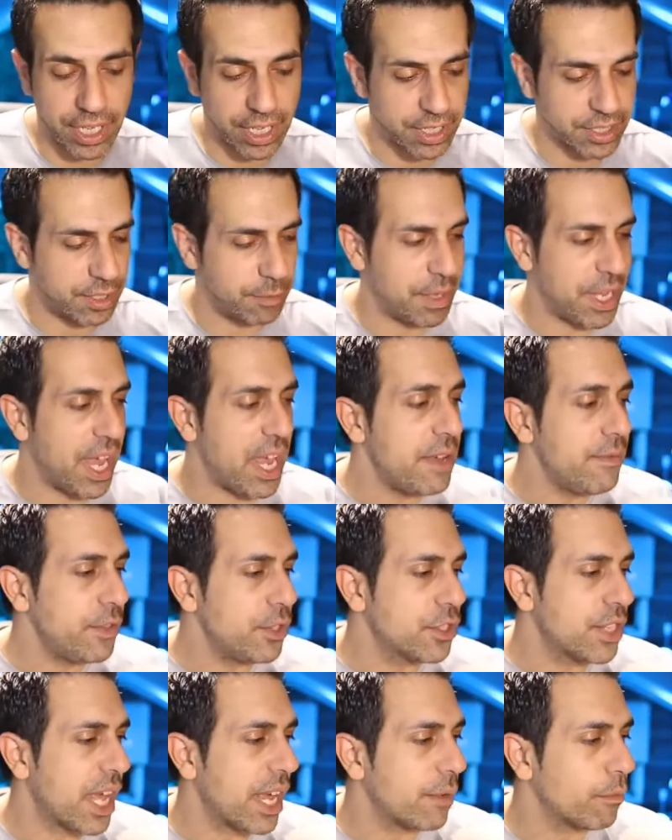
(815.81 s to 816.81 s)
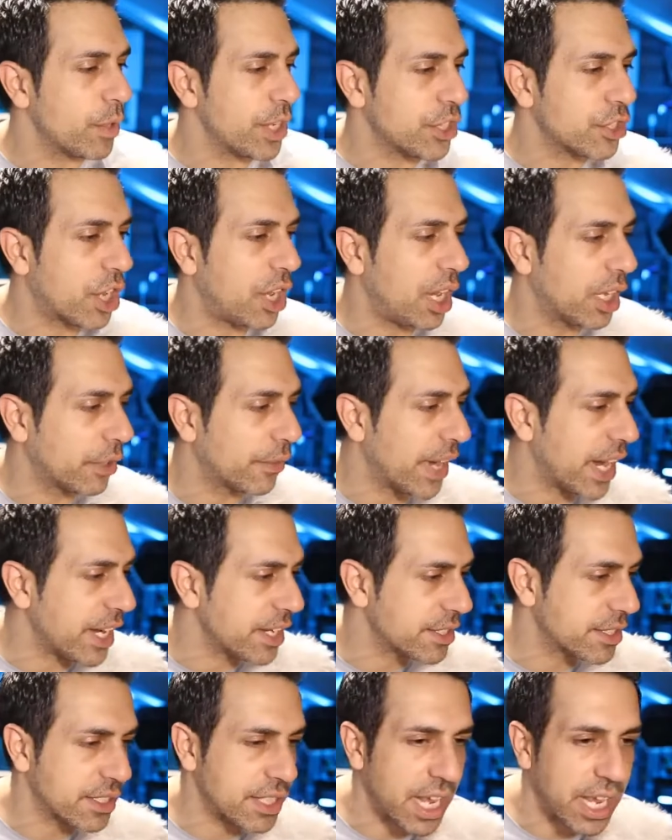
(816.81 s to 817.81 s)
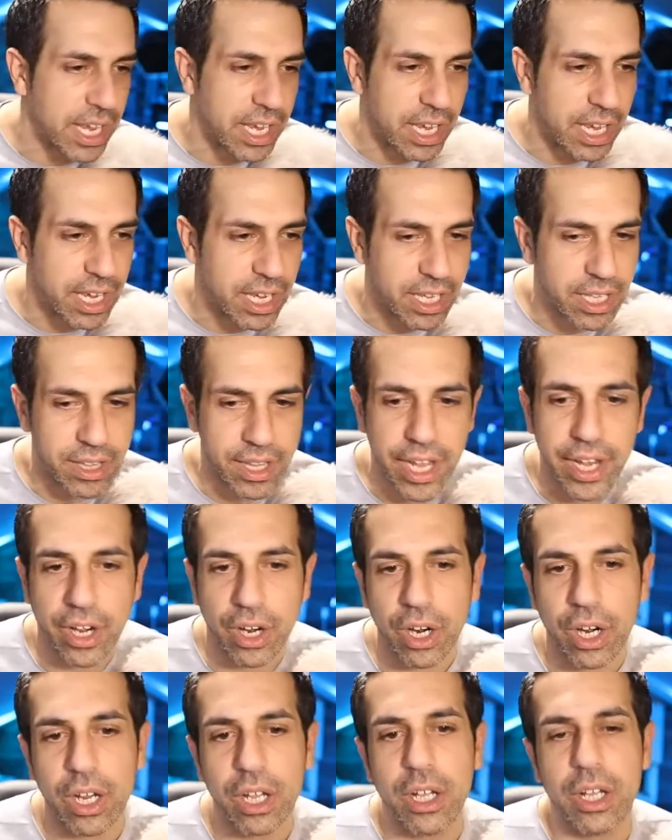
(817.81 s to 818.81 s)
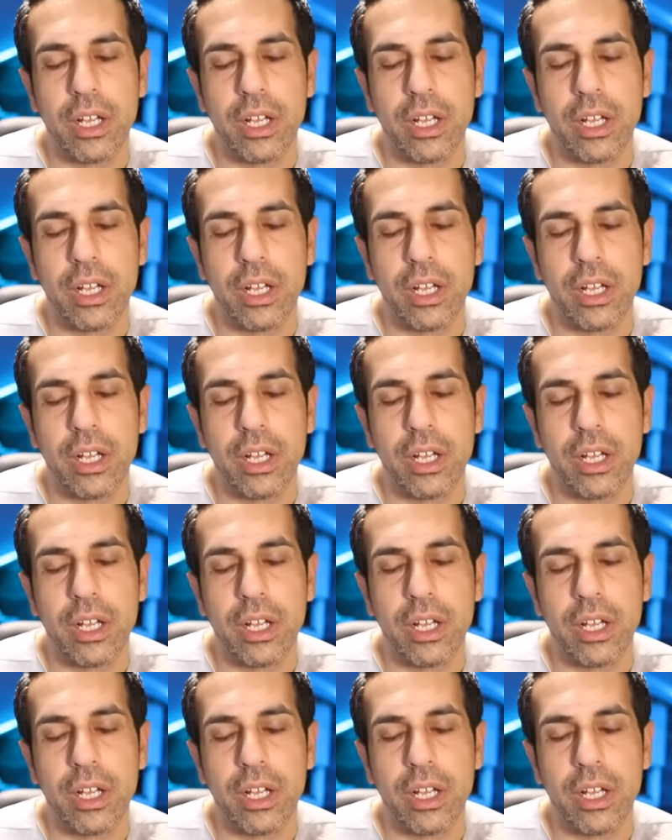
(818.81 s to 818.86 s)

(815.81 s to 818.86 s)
because the behaviors that we tolerate stay there.